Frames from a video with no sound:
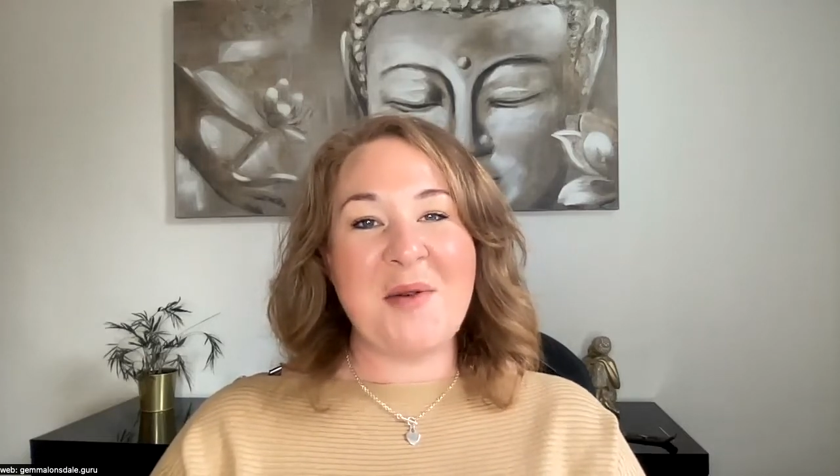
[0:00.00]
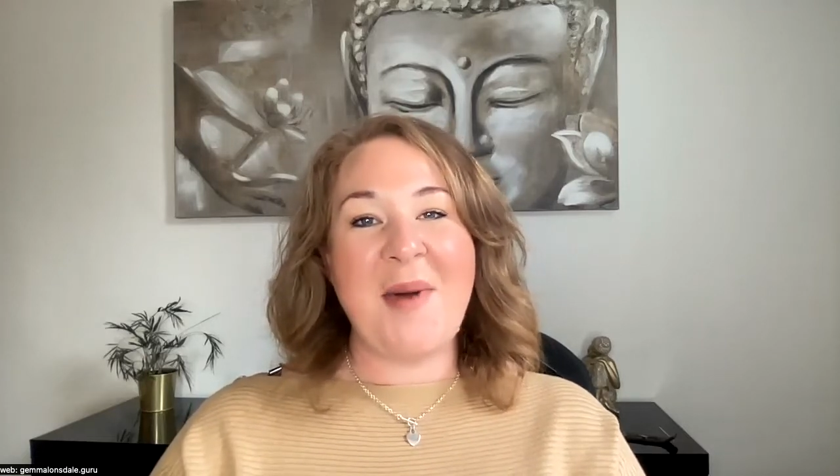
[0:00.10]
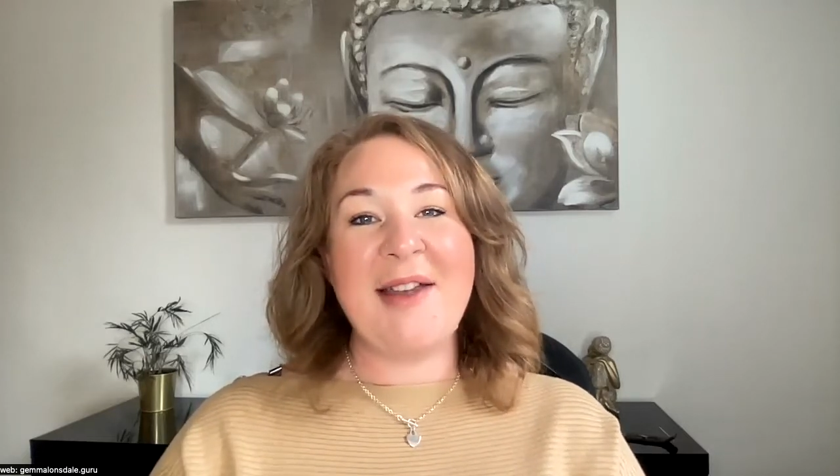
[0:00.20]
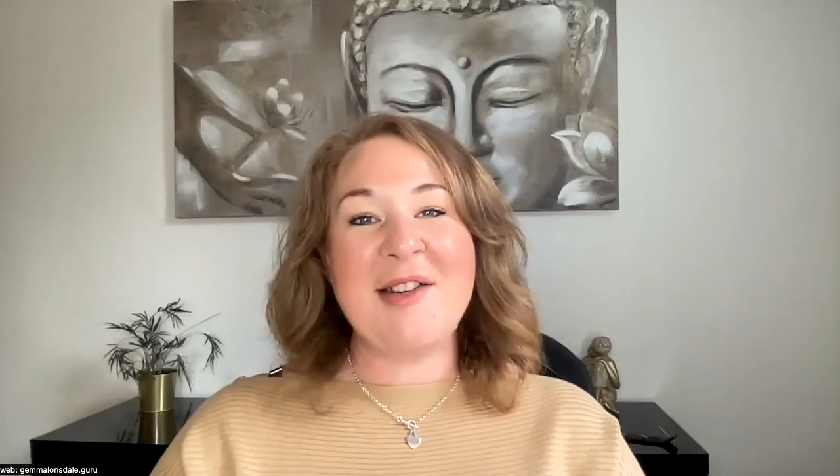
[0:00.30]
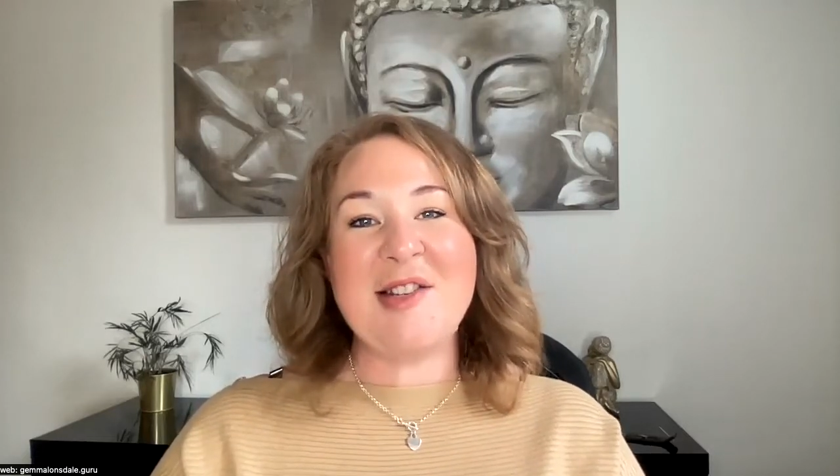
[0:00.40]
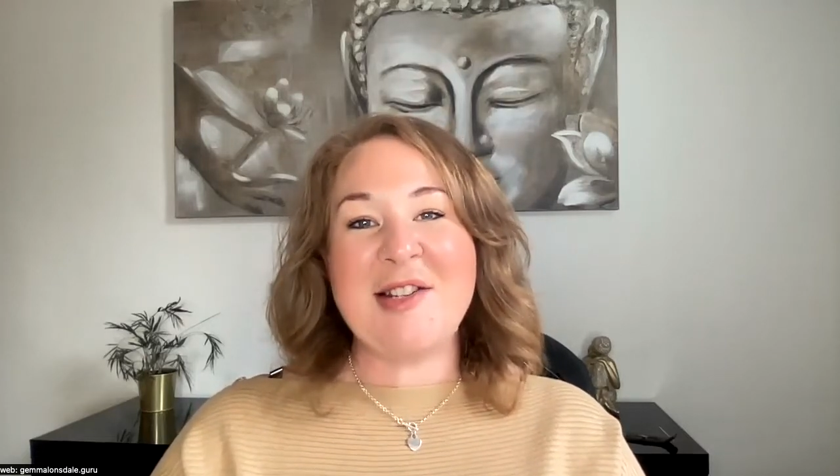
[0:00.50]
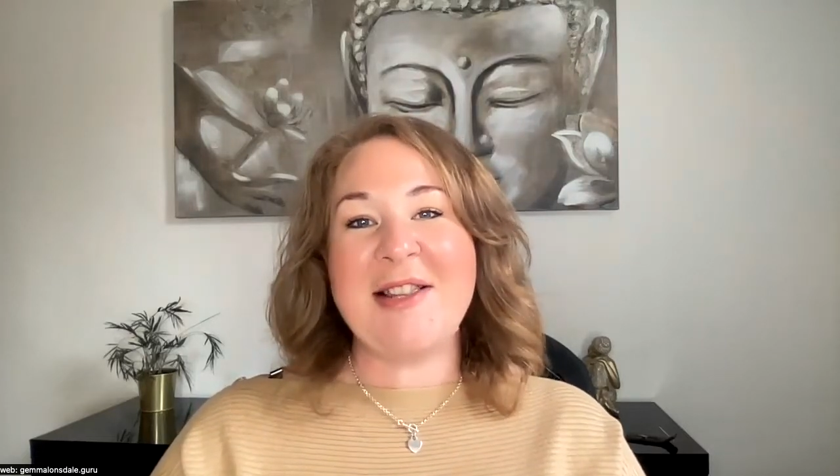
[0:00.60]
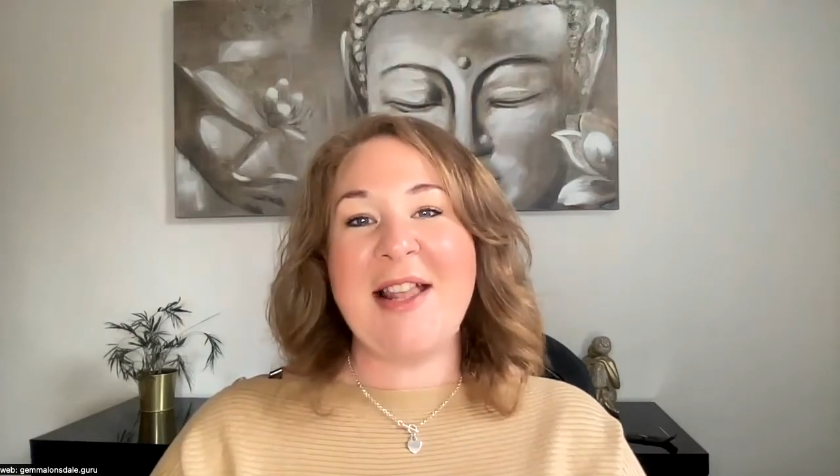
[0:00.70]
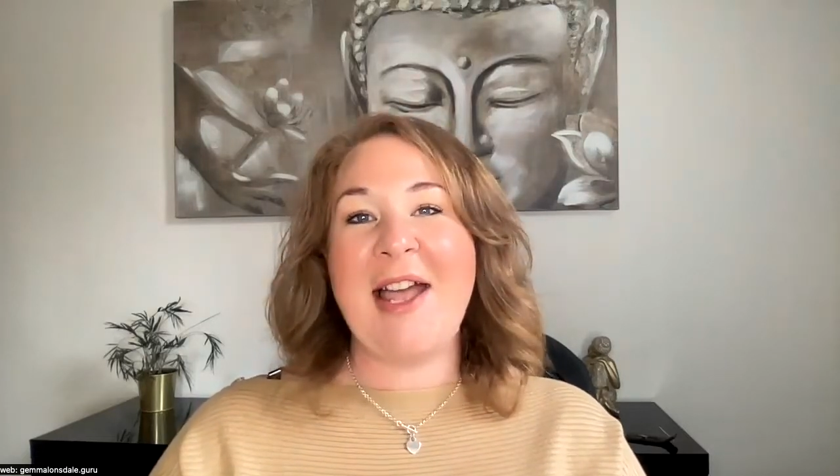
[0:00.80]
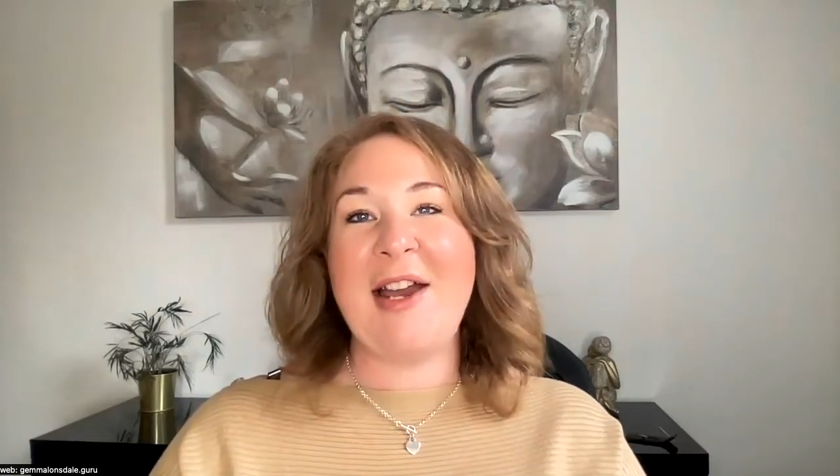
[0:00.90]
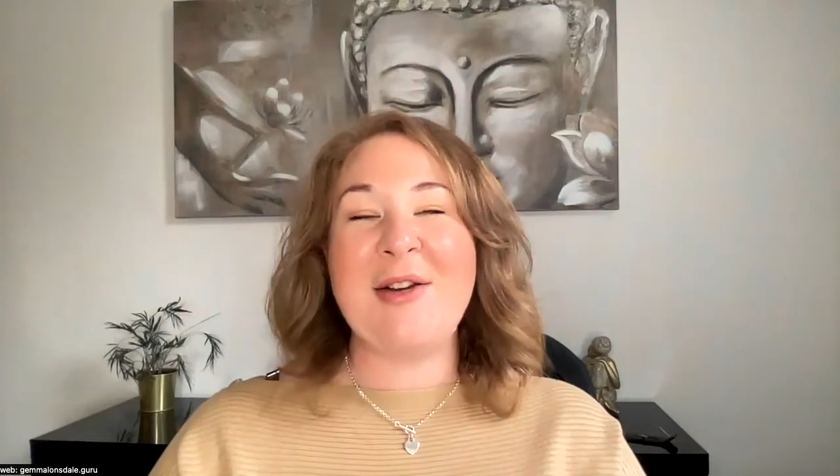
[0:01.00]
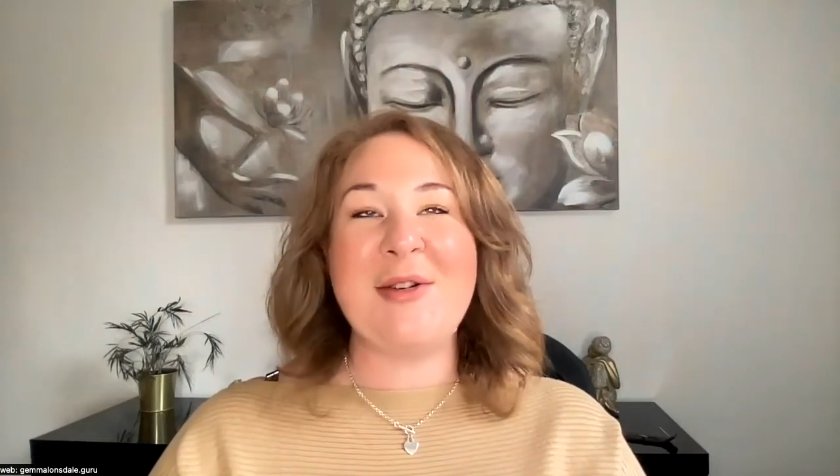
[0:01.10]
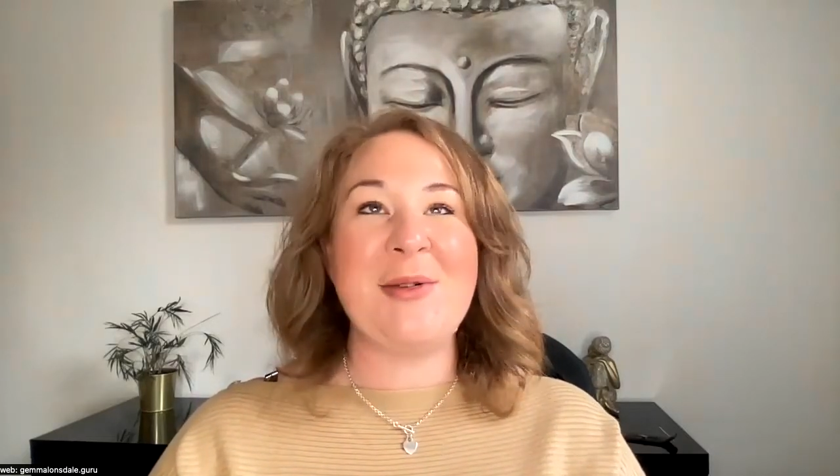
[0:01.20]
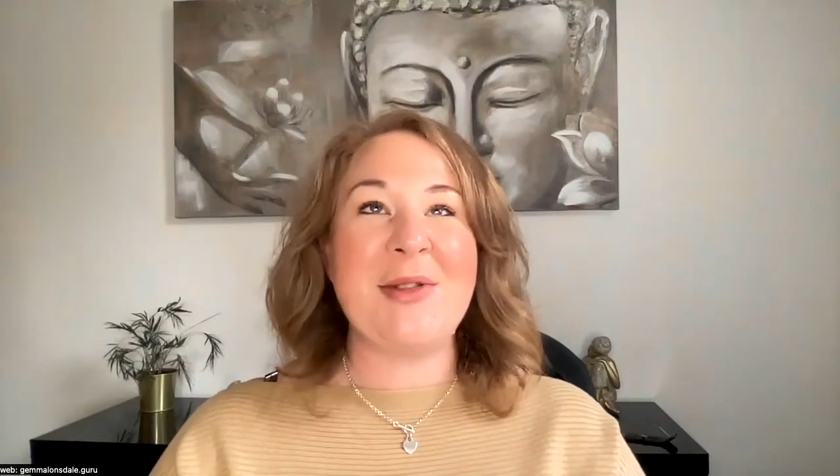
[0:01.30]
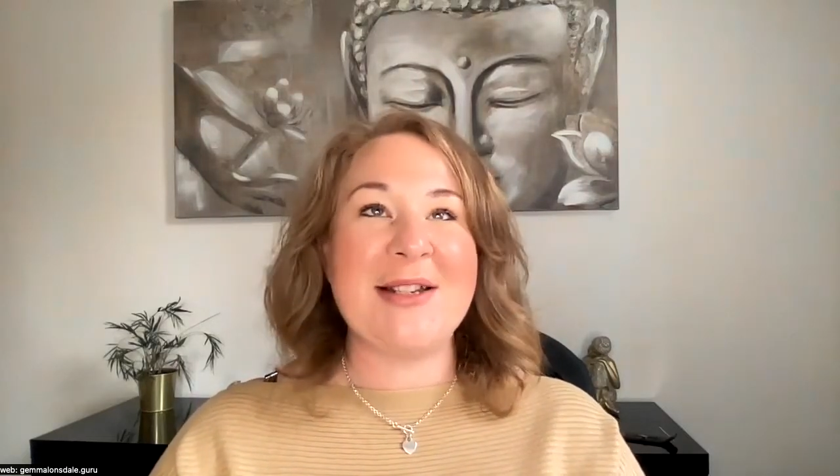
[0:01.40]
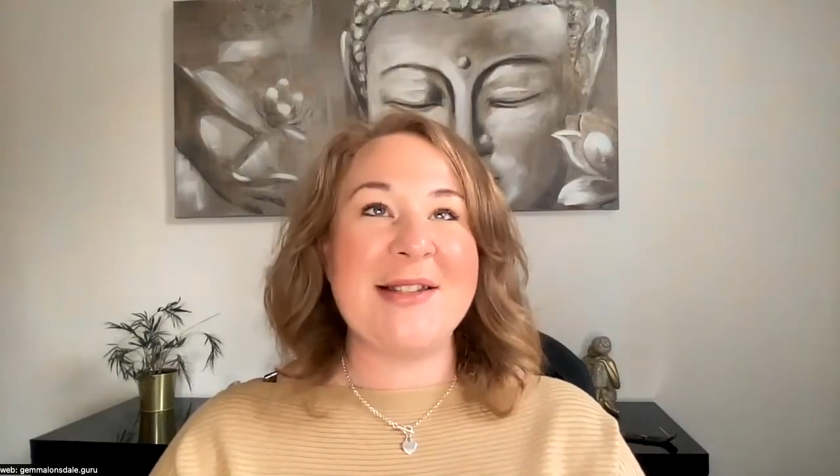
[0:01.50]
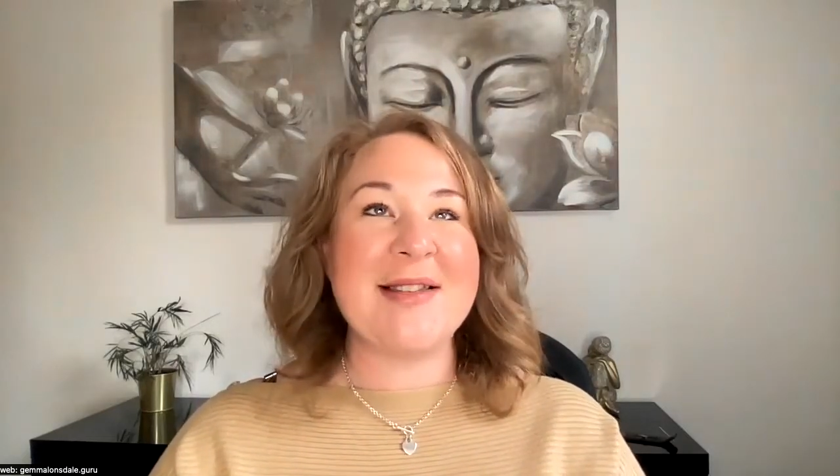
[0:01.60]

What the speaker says: question I know that